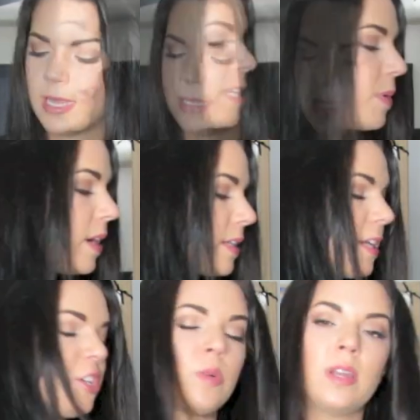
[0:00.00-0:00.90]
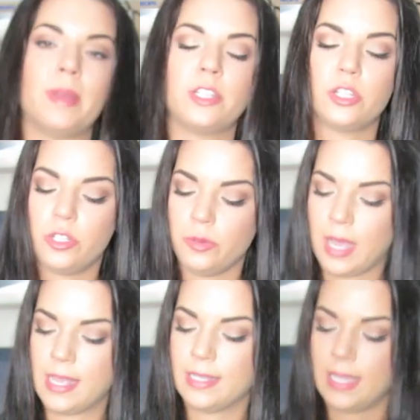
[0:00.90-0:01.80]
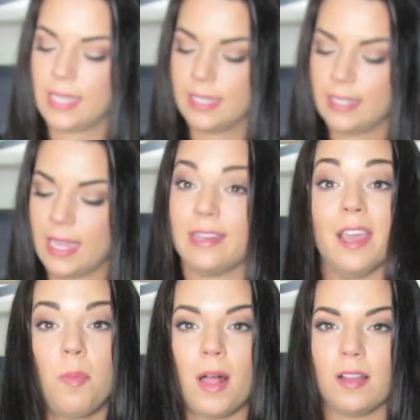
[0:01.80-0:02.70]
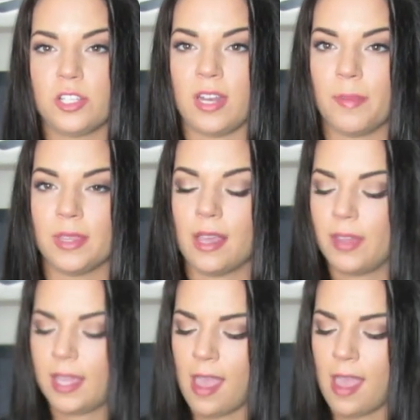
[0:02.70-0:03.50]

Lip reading: Last product I just wanted to mention to you guys is a nail polish that I've been loving.